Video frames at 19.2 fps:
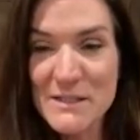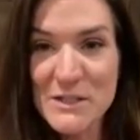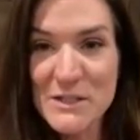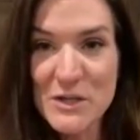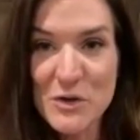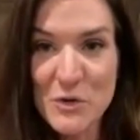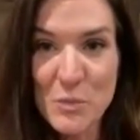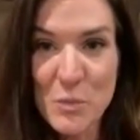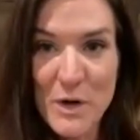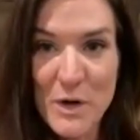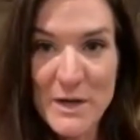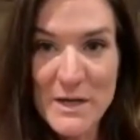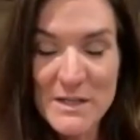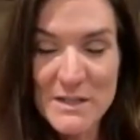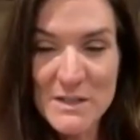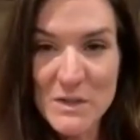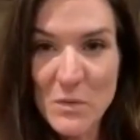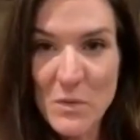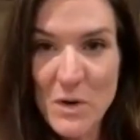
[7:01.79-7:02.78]
that you're working
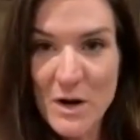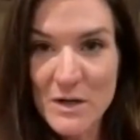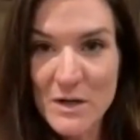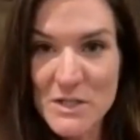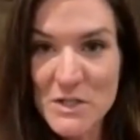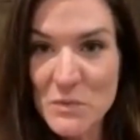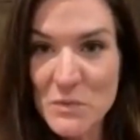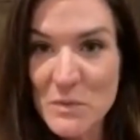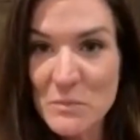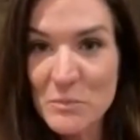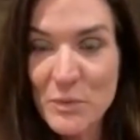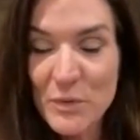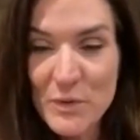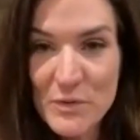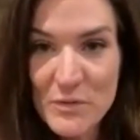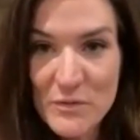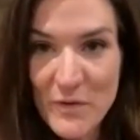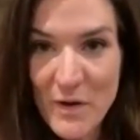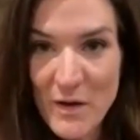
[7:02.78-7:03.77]
so hard to
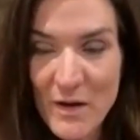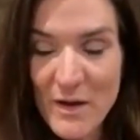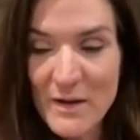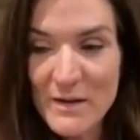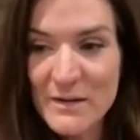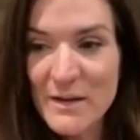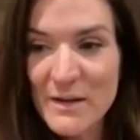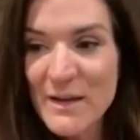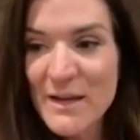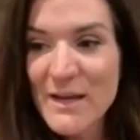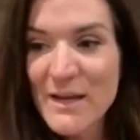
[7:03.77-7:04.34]
improve on